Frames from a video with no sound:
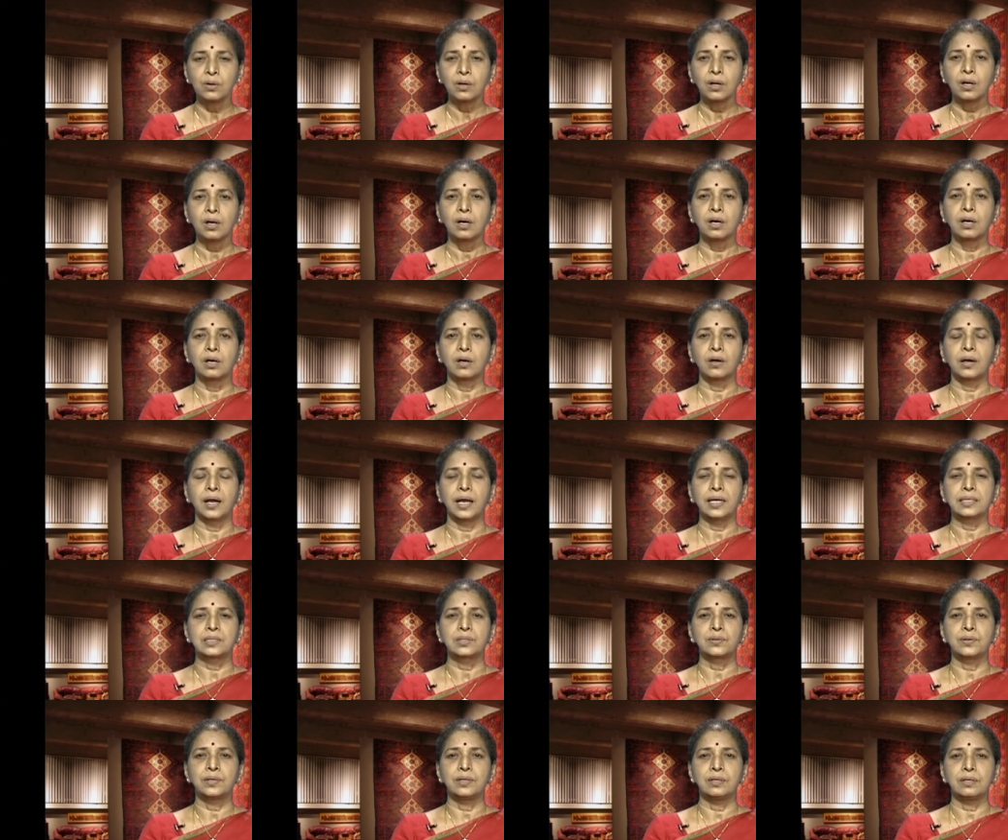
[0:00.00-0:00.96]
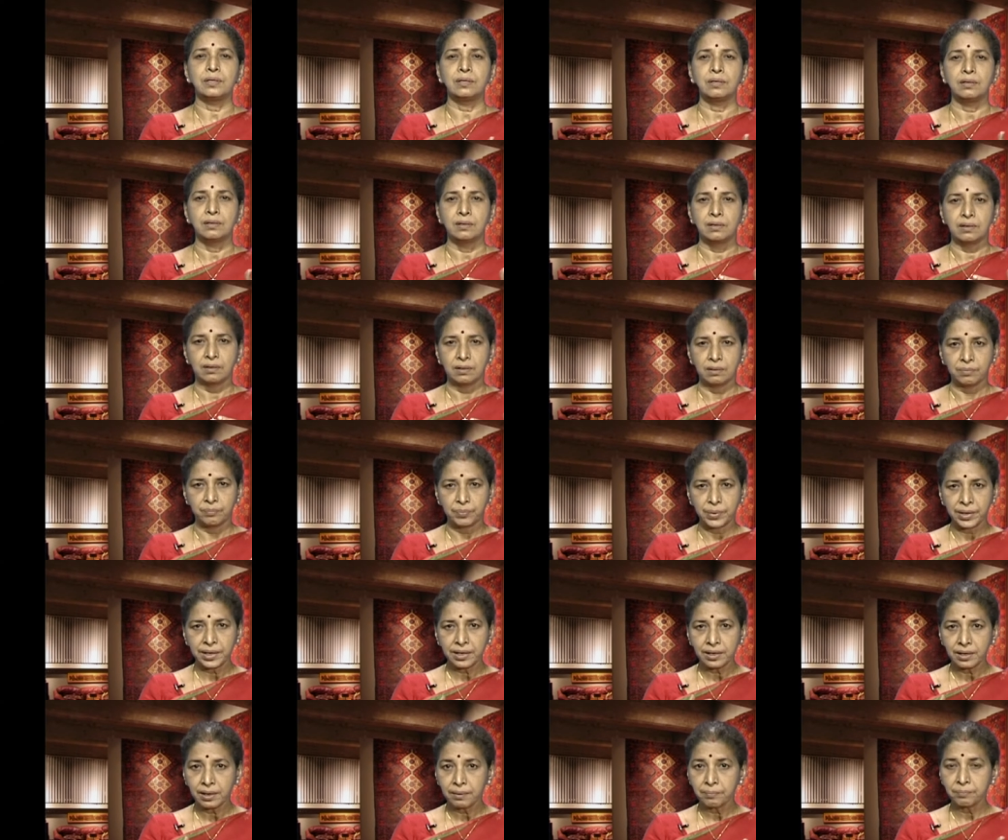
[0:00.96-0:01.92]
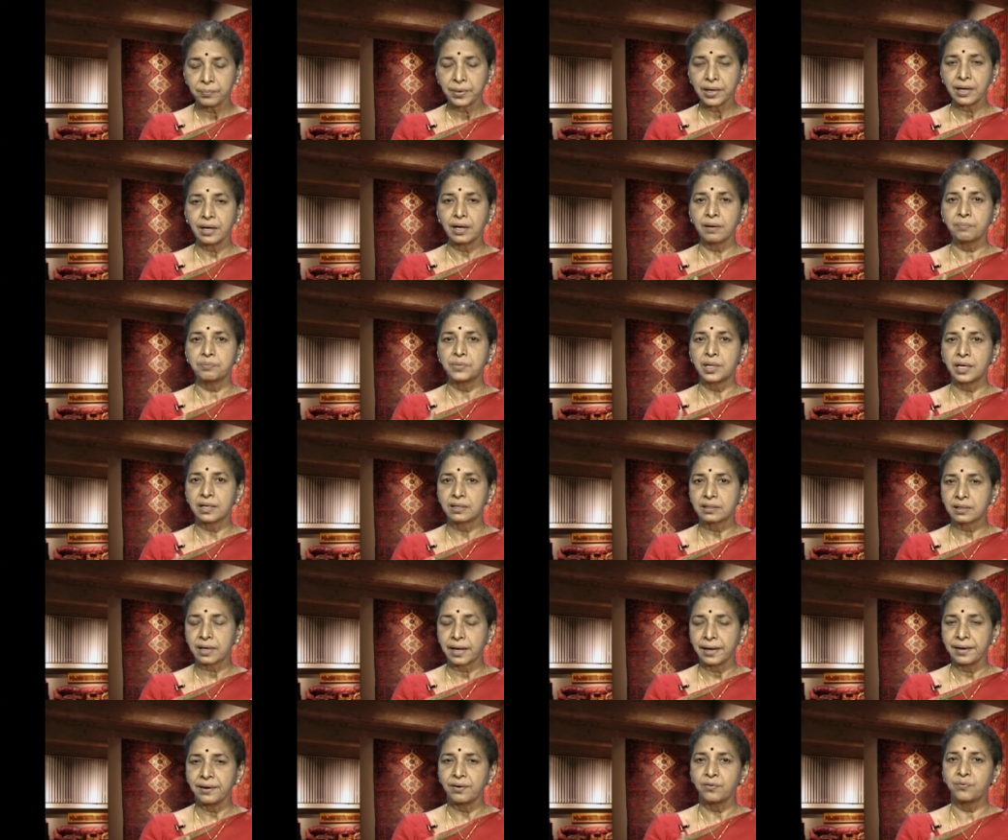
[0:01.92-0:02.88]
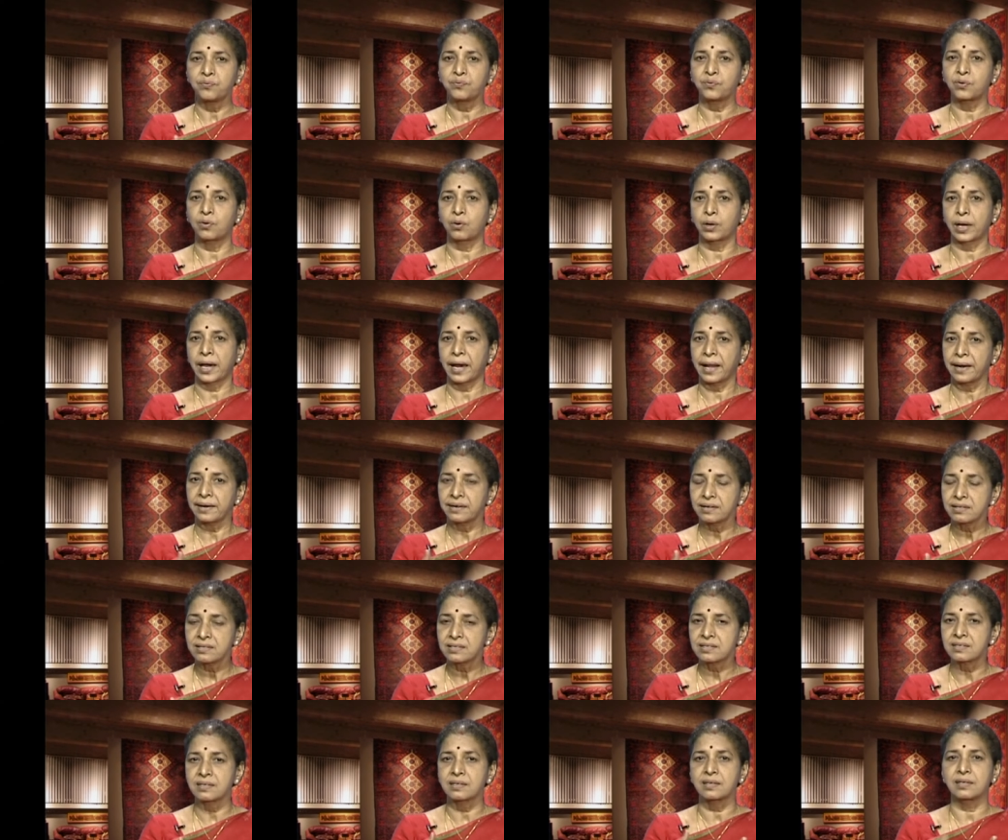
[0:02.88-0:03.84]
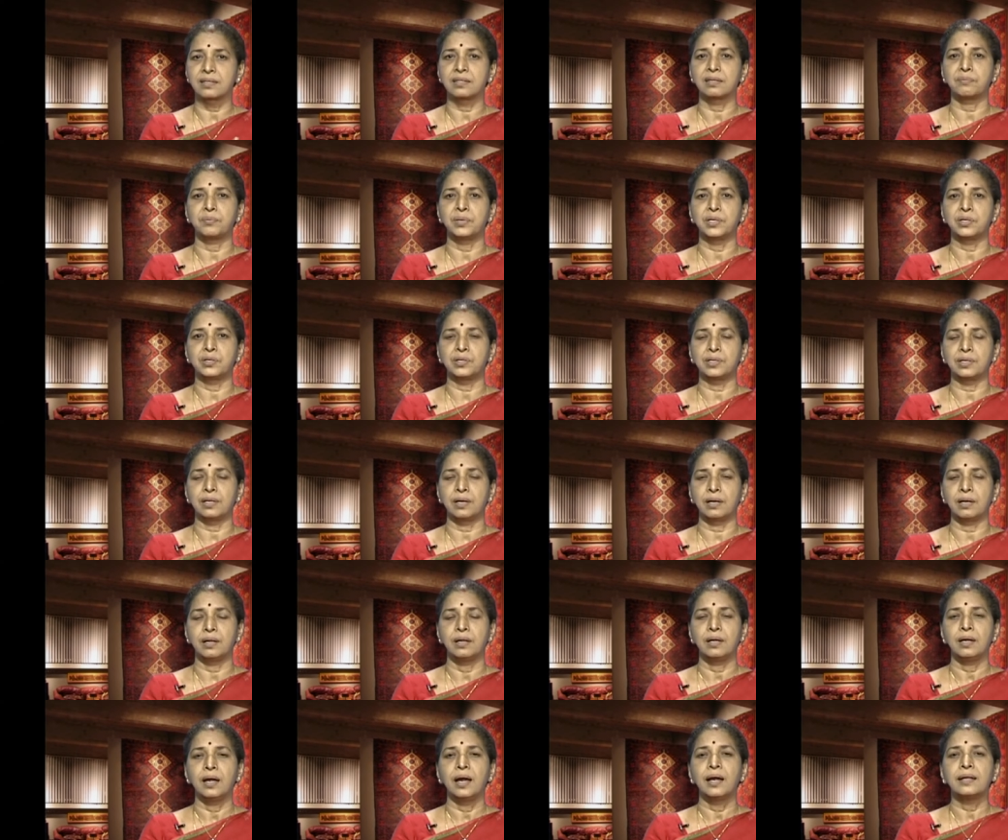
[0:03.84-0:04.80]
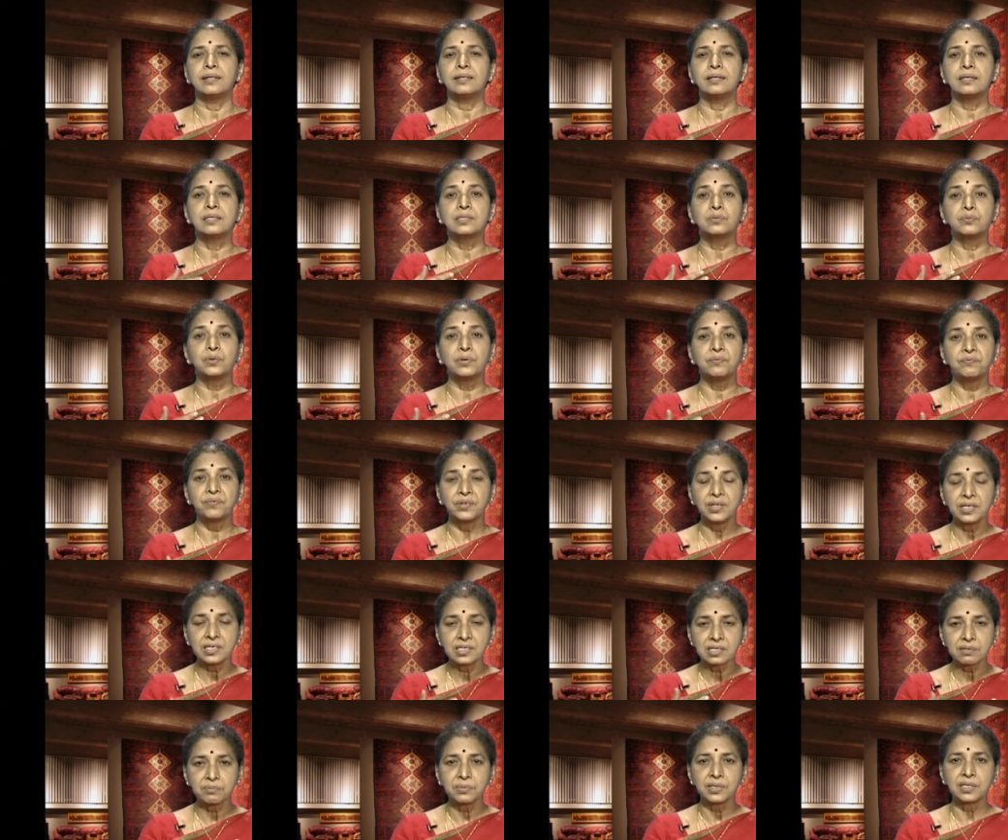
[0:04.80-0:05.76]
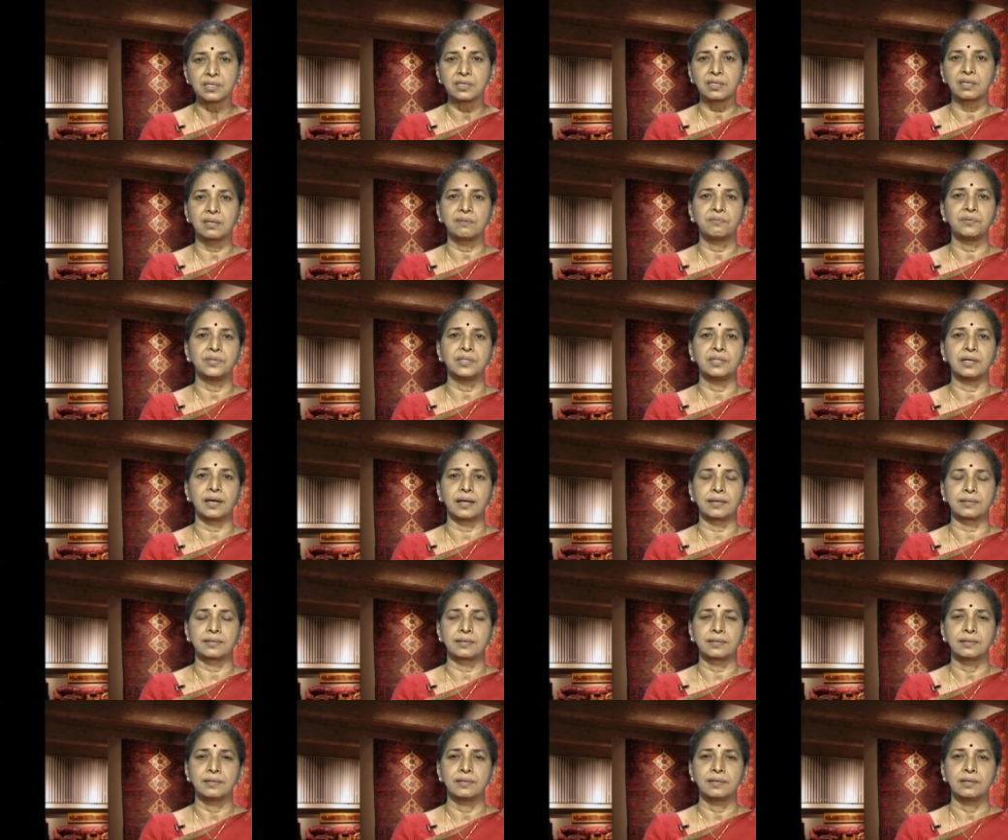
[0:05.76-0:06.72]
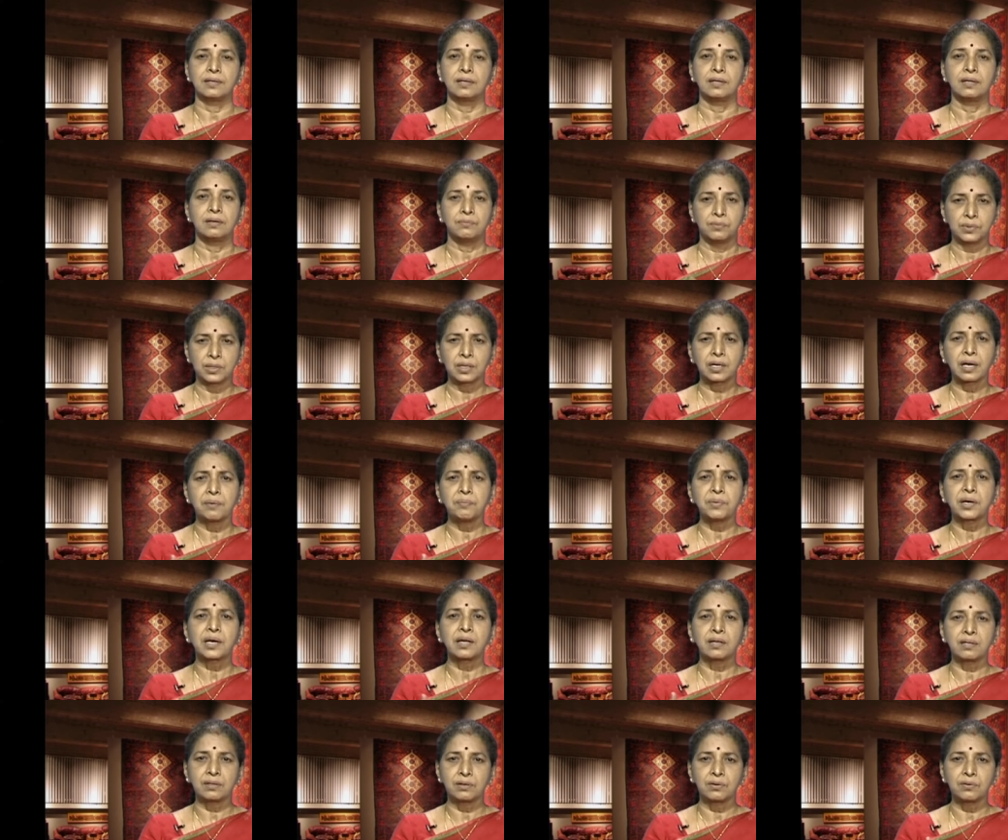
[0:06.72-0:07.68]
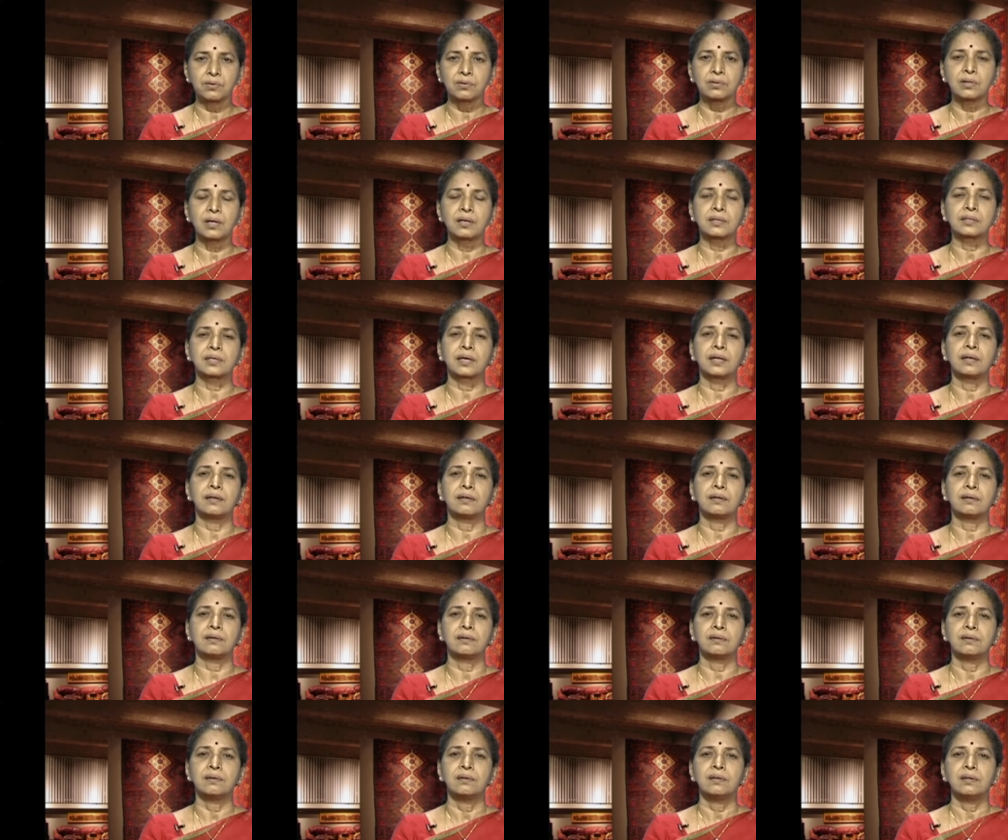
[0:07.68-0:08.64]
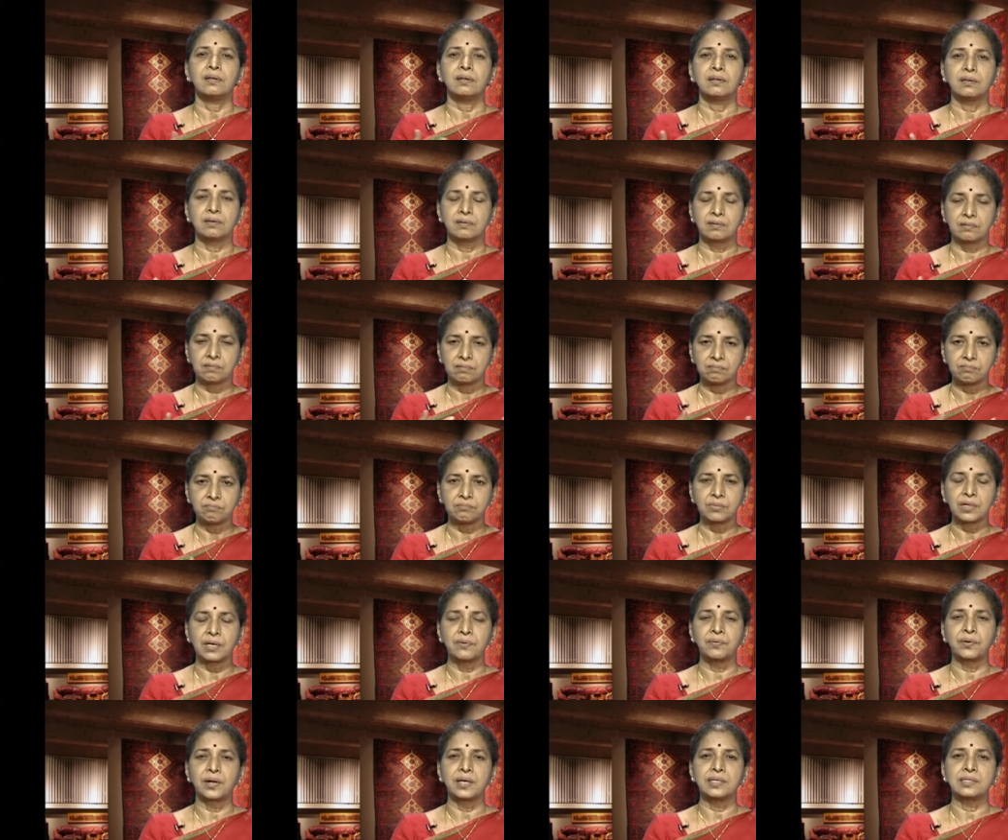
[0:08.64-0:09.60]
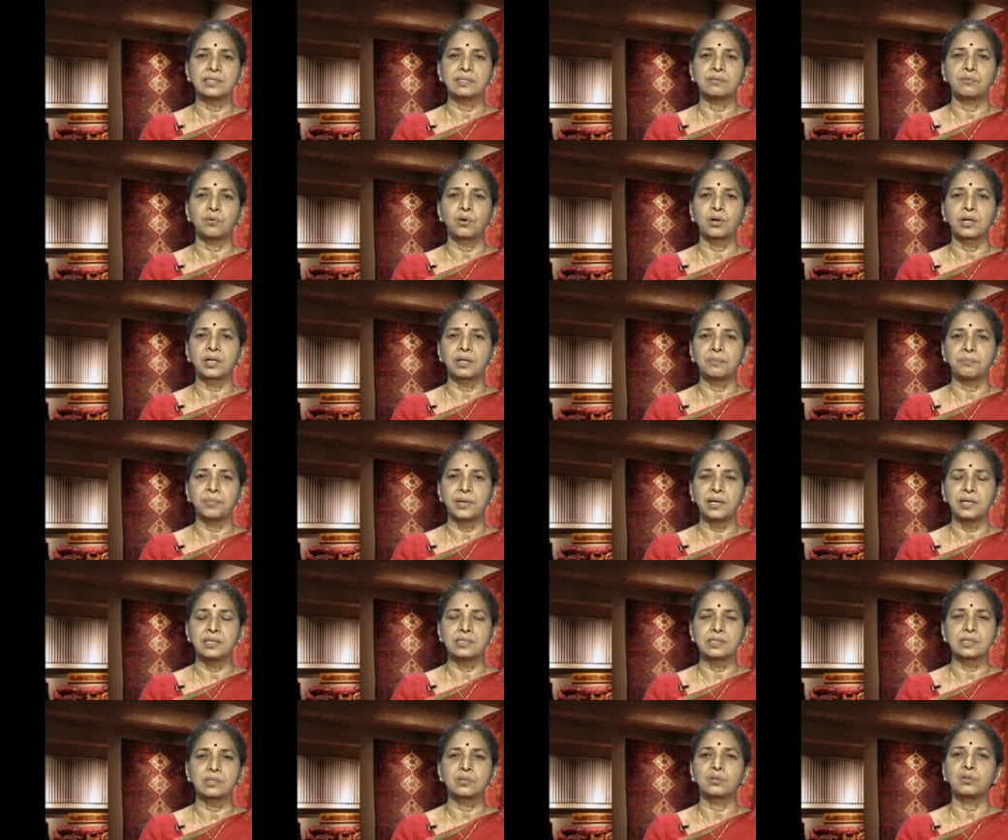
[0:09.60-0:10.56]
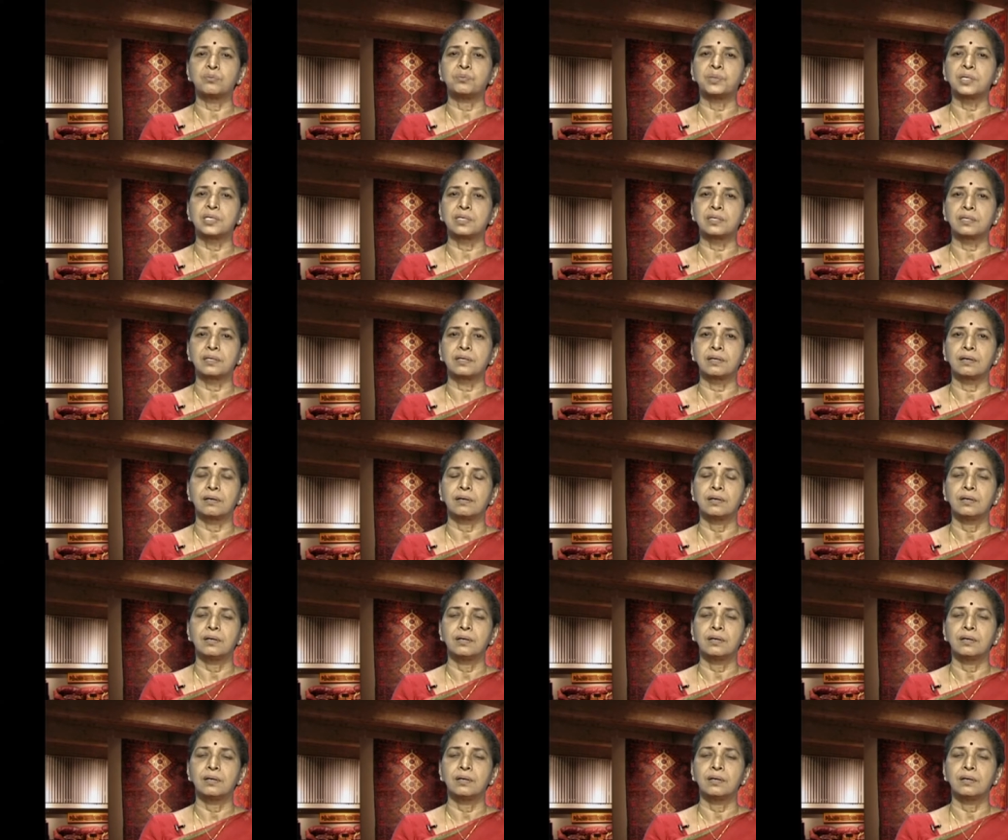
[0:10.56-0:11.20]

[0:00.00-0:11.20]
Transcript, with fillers: uh, actually uh, bring, the, bring up that kind of characteristic in the material and thus we finish the material with that, with the chemical you know that can uh, um, give rise the water repellency to the material.